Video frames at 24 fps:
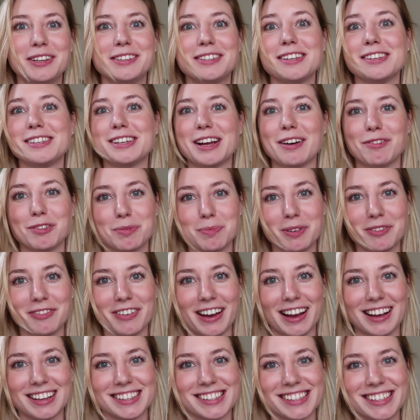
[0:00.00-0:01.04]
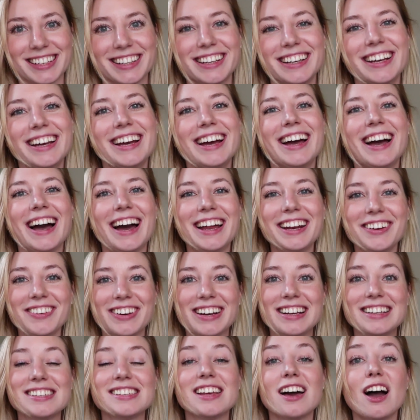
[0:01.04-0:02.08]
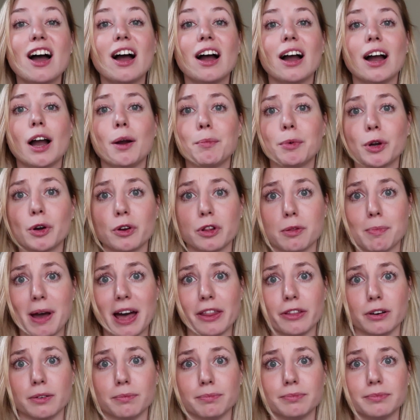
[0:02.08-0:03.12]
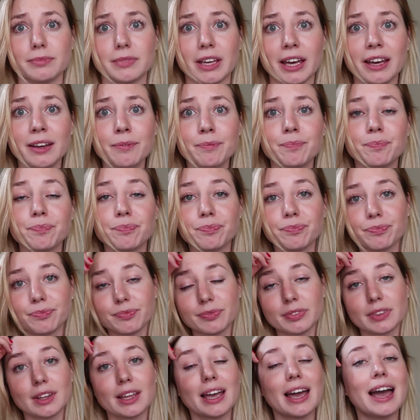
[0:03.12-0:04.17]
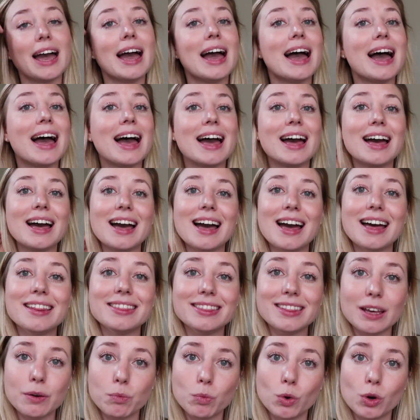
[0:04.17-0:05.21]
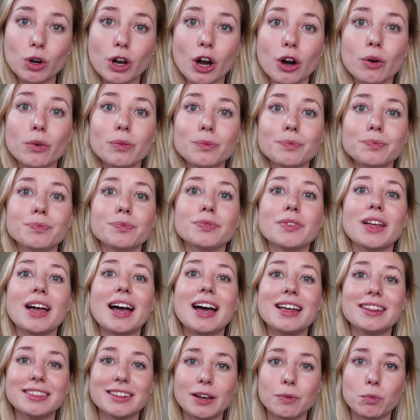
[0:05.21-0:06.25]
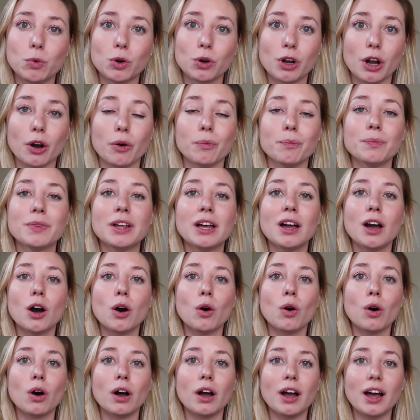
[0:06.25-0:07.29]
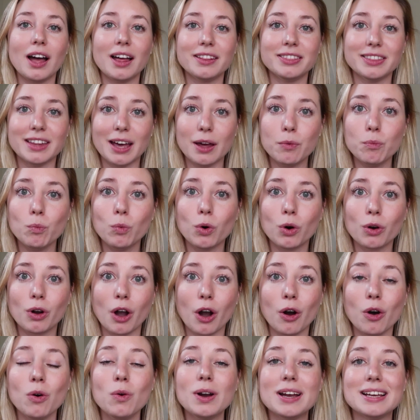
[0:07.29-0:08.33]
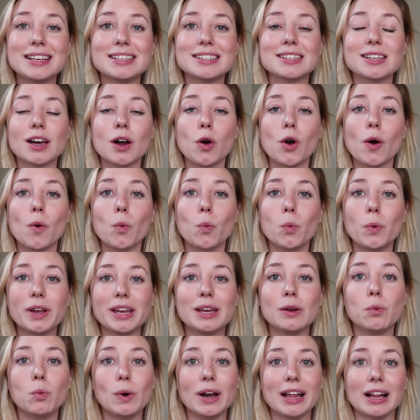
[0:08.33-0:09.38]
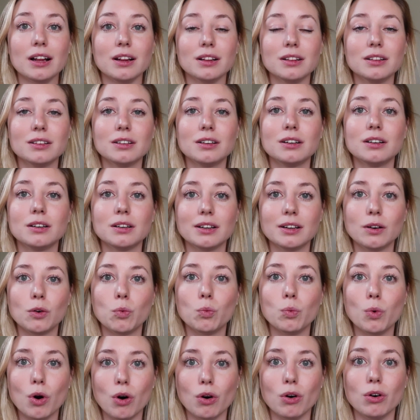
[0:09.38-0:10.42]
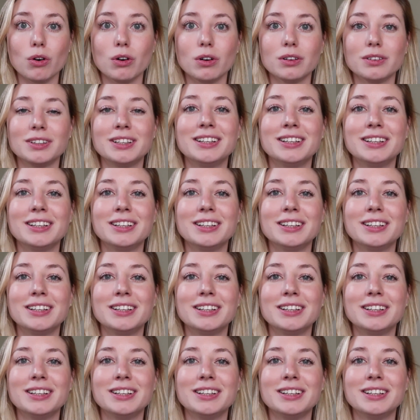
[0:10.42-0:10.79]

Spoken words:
It doesn't have to be fast. Anyways, I'm gonna go to the bathroom, okay? And then we'll go. And then we'll go. And then we'll go is we will. Wool.